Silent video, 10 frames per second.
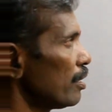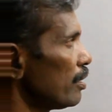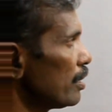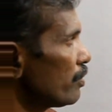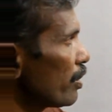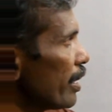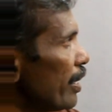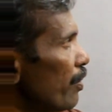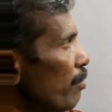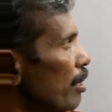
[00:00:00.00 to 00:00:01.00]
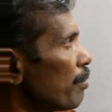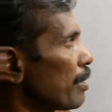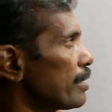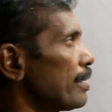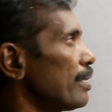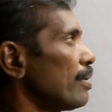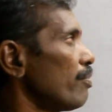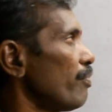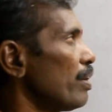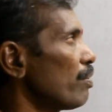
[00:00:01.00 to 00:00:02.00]
In this way you can do the multiplication
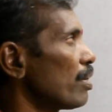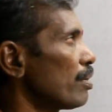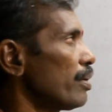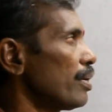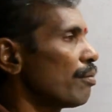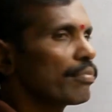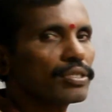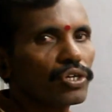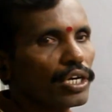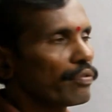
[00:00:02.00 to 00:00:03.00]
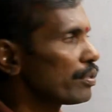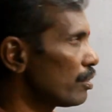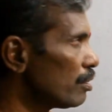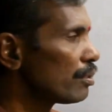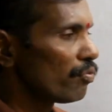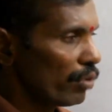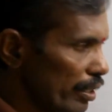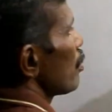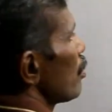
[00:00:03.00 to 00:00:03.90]
whenever a number starting with one.